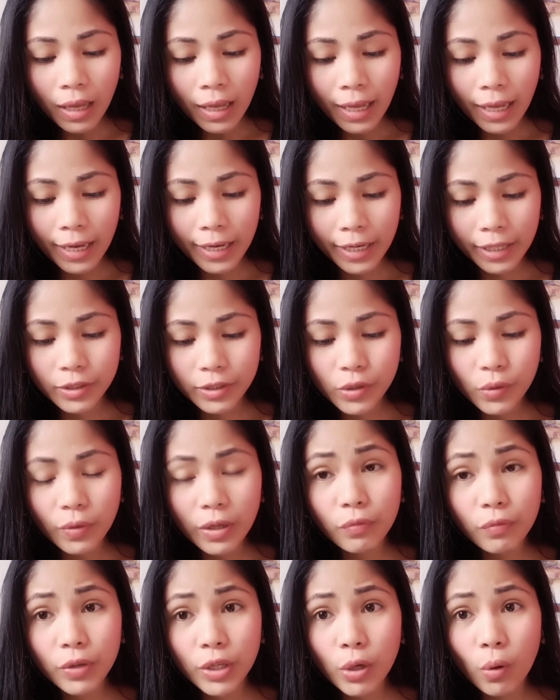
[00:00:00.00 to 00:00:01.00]
Ayan. So,
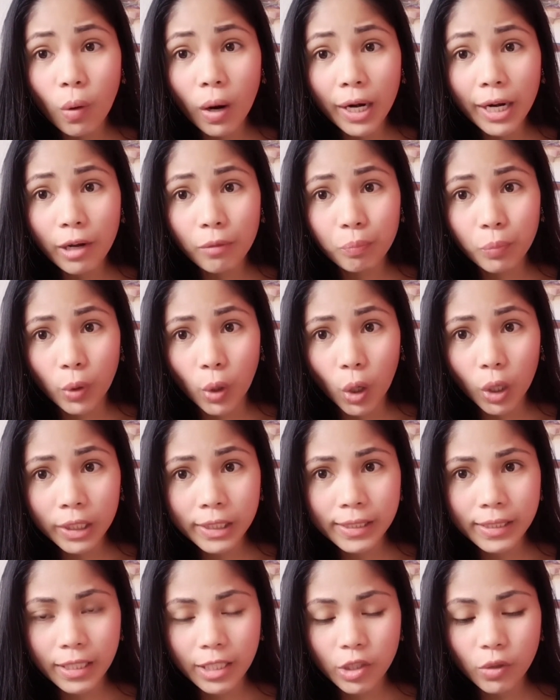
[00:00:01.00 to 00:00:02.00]
if you are a
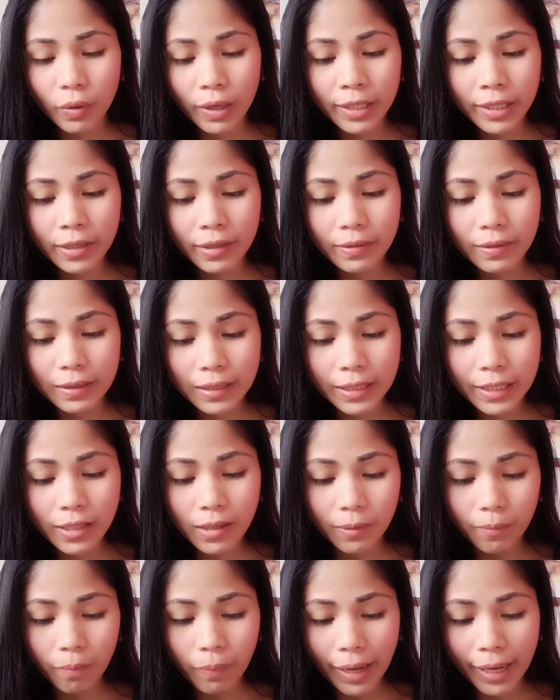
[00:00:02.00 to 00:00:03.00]
proxy, you are not the
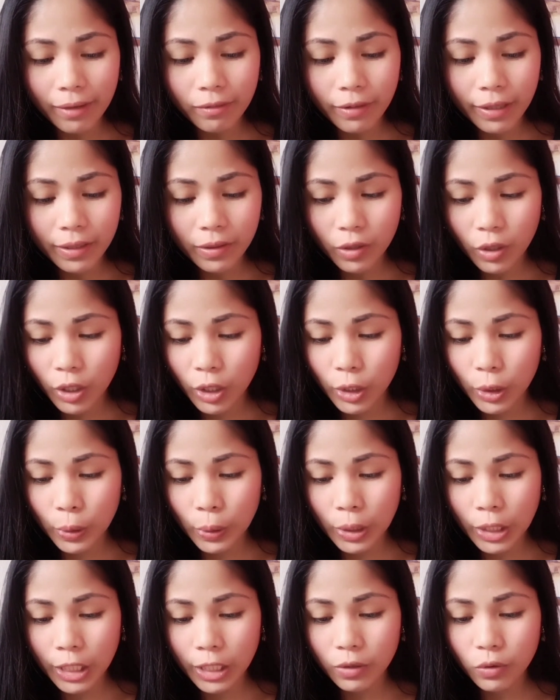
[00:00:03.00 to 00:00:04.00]
legal parent, you
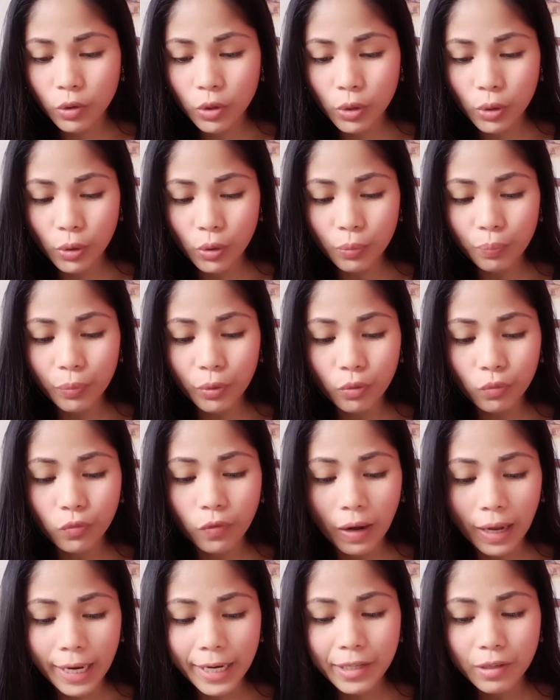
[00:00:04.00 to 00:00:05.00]
need to
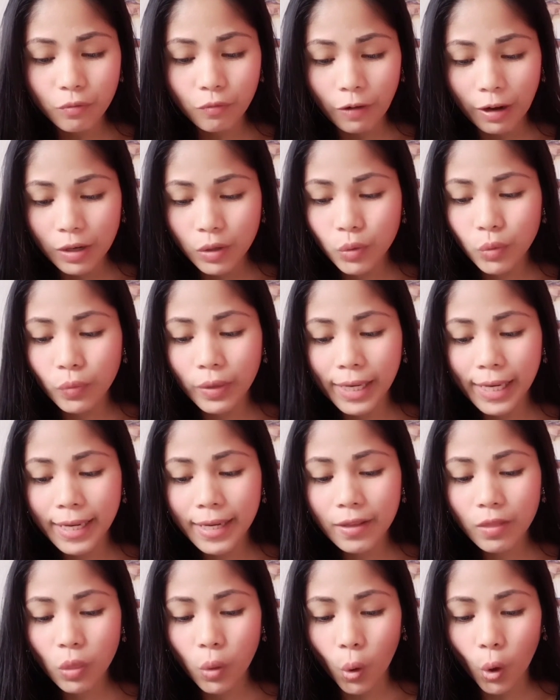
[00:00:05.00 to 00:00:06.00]
provide the
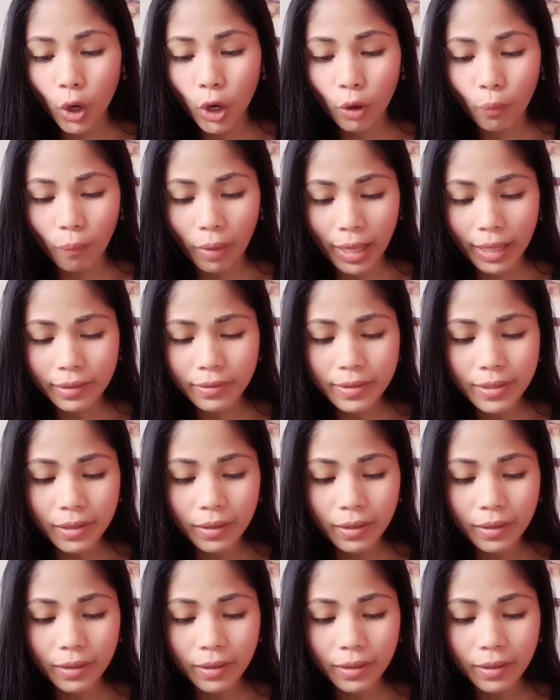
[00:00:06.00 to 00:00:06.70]
following document.